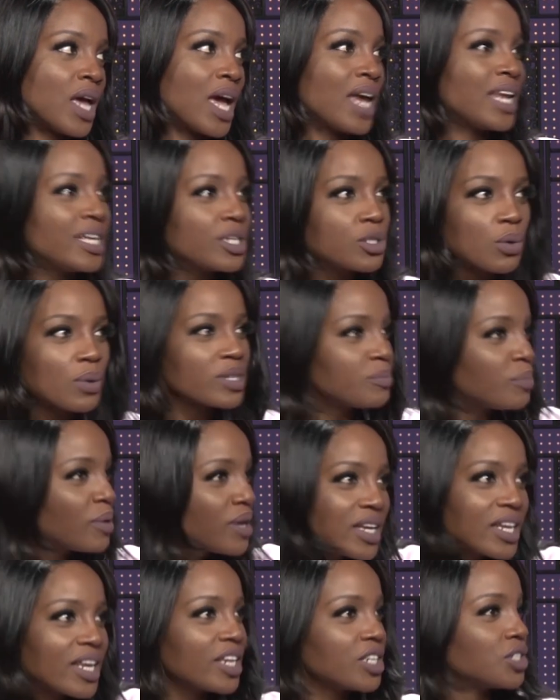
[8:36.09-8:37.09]
And he's always
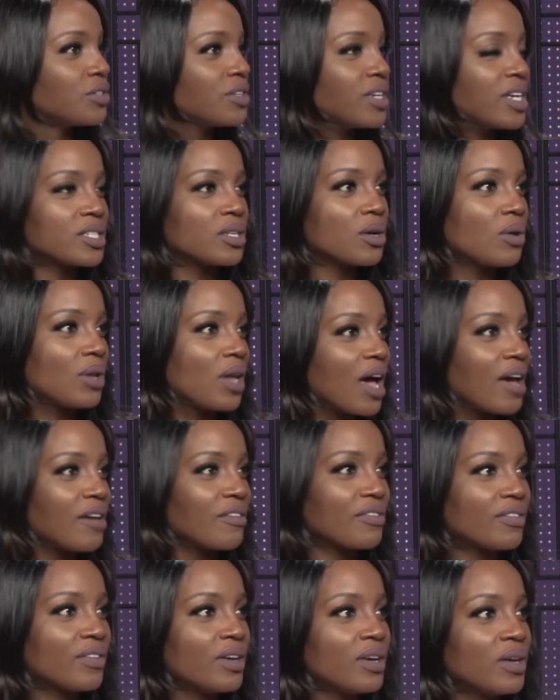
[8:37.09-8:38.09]
been in Nigeria his whole
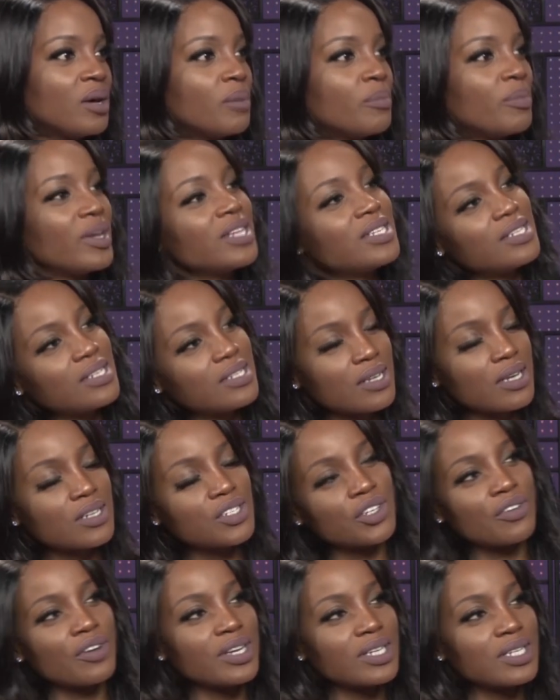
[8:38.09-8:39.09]
life. But isn't
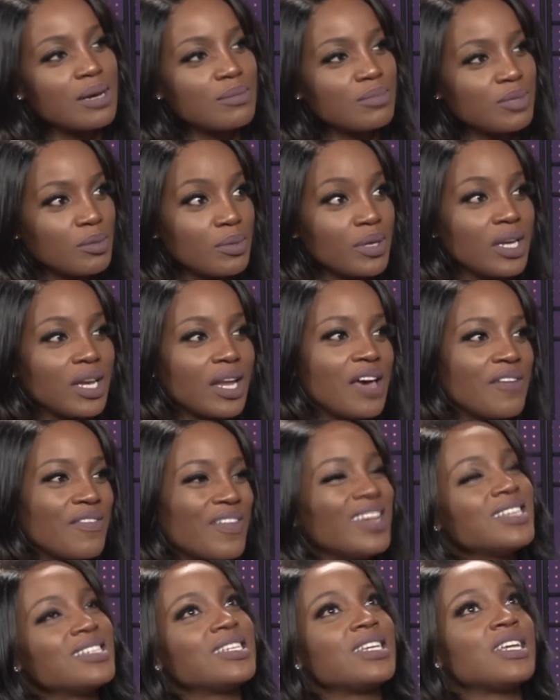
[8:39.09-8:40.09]
such a great time to be alive?
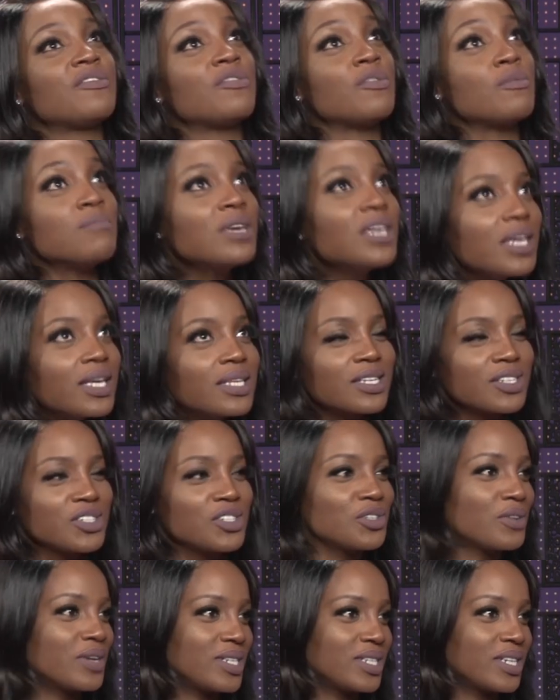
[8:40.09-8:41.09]
And isn't it, for me, such
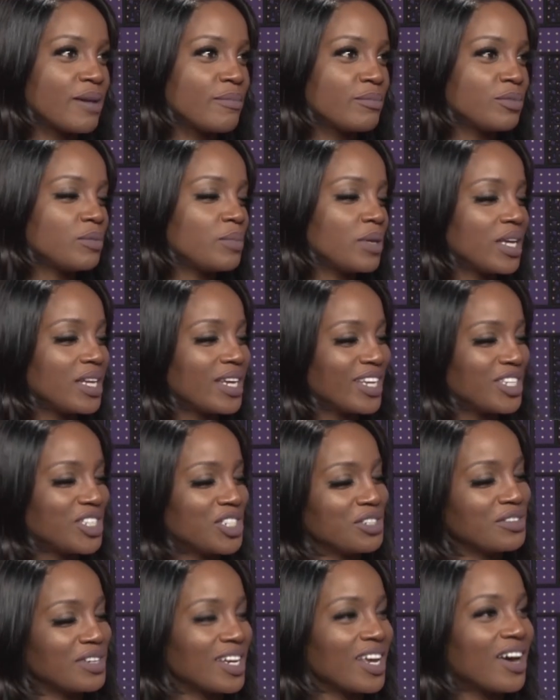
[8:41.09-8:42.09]
a great time to be a
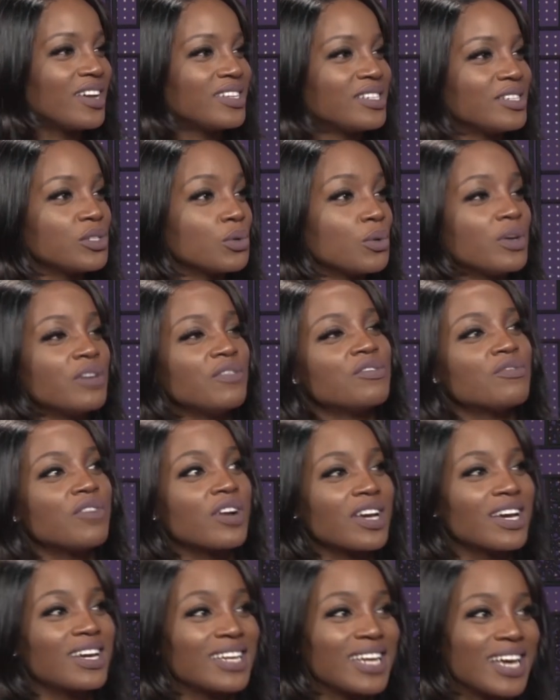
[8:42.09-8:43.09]
Nigerian artist or even
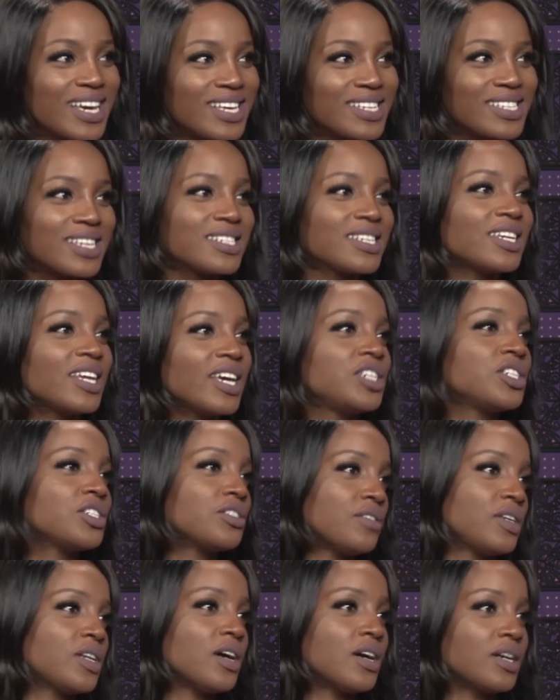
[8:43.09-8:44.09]
recognized as a
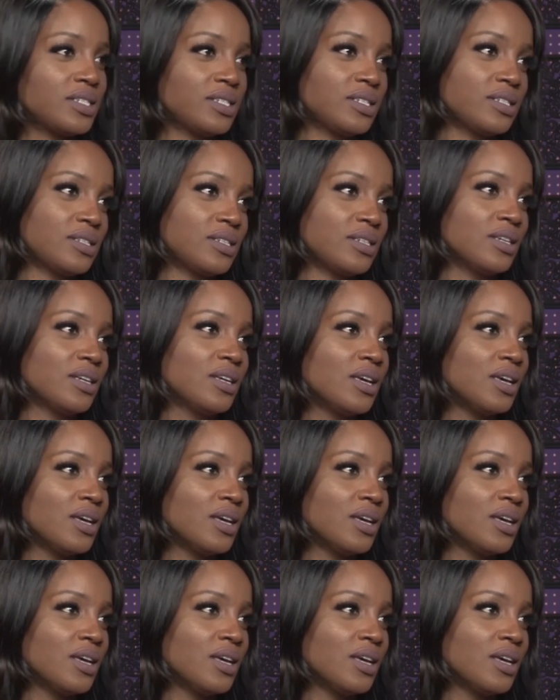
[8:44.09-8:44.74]
Nigerian artist?